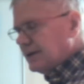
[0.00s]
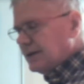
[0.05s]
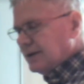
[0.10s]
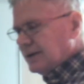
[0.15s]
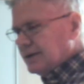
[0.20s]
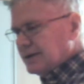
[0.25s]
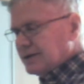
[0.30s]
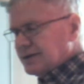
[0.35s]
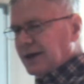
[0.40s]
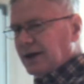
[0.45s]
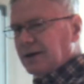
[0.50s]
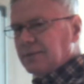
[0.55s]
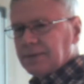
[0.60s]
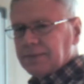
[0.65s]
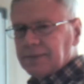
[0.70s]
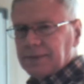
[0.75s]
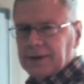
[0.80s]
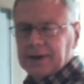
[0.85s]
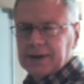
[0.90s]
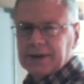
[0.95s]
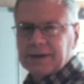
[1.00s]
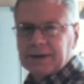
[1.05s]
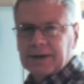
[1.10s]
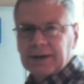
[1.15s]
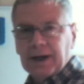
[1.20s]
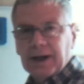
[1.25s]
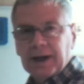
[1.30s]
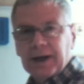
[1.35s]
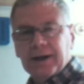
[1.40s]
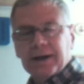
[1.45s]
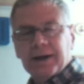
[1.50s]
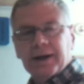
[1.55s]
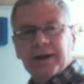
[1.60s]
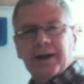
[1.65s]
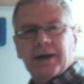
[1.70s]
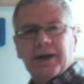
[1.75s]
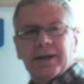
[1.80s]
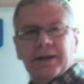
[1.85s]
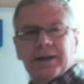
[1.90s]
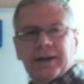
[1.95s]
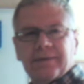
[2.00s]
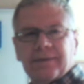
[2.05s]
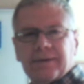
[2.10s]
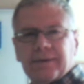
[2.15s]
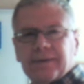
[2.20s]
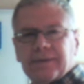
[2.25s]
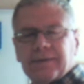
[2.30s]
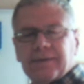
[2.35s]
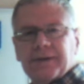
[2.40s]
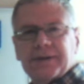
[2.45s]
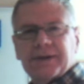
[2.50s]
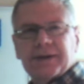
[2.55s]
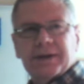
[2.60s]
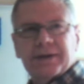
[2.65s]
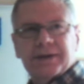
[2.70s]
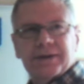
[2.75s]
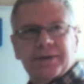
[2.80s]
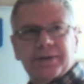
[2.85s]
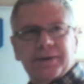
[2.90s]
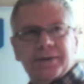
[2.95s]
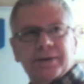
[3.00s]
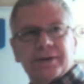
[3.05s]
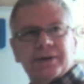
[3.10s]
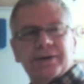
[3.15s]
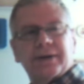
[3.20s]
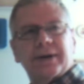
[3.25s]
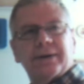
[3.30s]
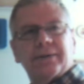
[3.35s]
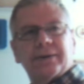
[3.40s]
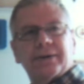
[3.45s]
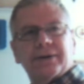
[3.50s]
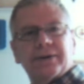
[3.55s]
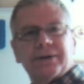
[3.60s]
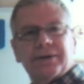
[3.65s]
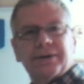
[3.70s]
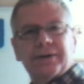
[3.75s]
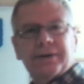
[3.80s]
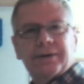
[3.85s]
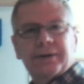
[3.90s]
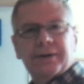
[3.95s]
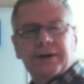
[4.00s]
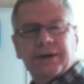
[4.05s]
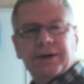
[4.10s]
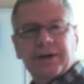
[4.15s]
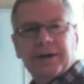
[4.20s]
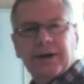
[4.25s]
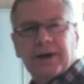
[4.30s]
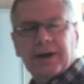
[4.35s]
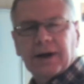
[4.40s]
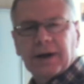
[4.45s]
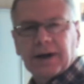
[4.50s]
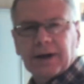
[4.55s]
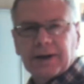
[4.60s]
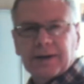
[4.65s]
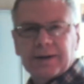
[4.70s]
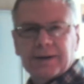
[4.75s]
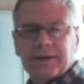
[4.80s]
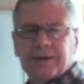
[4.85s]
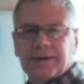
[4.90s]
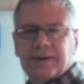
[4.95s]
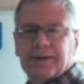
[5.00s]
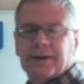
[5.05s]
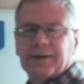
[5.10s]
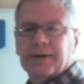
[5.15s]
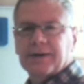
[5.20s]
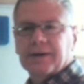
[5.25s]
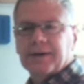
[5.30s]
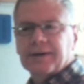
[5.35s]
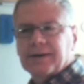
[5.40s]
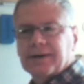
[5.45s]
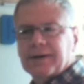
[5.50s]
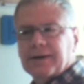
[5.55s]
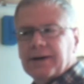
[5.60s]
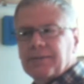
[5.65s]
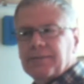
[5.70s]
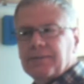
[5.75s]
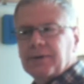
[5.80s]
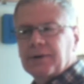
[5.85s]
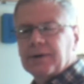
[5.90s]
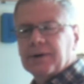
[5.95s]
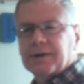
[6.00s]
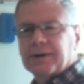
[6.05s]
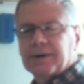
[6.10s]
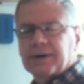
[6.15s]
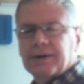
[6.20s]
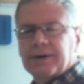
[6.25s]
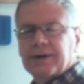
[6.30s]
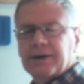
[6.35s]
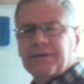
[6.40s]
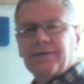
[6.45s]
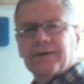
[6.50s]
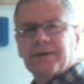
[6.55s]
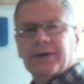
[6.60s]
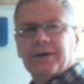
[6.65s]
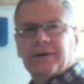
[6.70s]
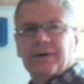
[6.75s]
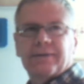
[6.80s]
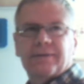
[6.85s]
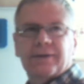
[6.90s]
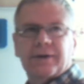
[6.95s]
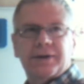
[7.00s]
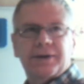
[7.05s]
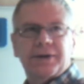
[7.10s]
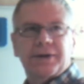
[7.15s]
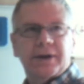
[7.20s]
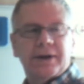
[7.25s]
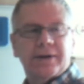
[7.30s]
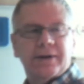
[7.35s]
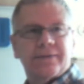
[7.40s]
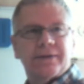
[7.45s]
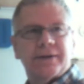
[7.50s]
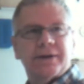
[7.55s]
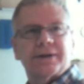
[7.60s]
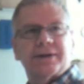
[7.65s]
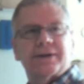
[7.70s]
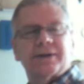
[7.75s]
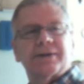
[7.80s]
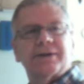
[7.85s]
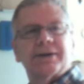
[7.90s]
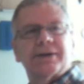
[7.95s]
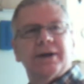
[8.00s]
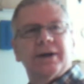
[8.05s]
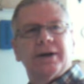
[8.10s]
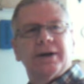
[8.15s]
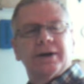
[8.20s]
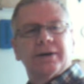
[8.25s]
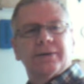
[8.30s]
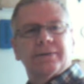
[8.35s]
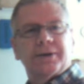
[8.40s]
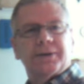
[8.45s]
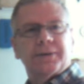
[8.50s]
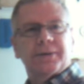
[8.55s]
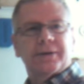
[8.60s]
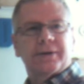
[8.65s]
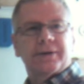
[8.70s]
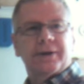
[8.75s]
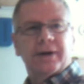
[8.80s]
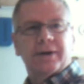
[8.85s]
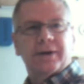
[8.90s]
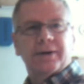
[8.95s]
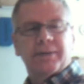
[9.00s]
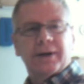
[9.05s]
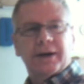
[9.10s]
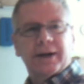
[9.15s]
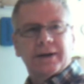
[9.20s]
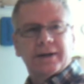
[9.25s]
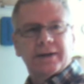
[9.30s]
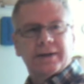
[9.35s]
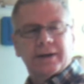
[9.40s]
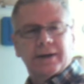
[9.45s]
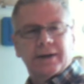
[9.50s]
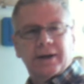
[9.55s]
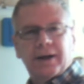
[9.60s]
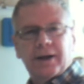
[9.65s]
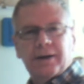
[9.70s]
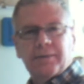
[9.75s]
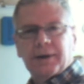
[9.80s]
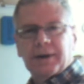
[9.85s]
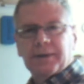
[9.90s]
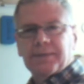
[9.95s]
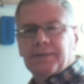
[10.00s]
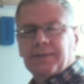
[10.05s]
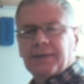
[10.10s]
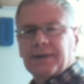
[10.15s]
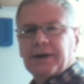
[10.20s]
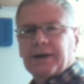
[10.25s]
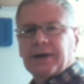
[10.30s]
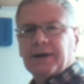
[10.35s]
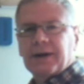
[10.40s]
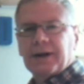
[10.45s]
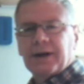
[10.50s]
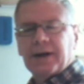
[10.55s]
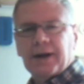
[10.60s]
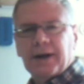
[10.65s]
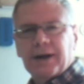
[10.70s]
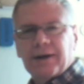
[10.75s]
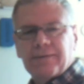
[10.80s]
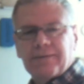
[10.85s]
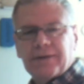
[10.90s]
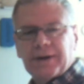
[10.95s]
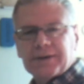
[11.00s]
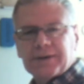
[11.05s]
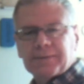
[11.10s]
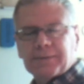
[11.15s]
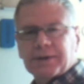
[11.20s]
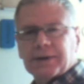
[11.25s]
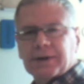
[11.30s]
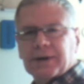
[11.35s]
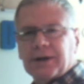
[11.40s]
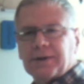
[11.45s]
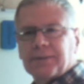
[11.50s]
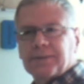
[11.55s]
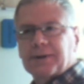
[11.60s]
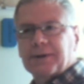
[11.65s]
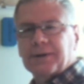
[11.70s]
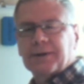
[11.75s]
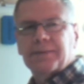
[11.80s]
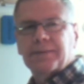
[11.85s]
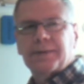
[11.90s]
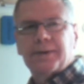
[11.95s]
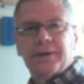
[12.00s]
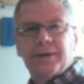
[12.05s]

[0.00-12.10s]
This came up the other day in an A-level physics course I was tutoring, and a more difficult version of this, which we'll talk about, came up in a Facebook help group.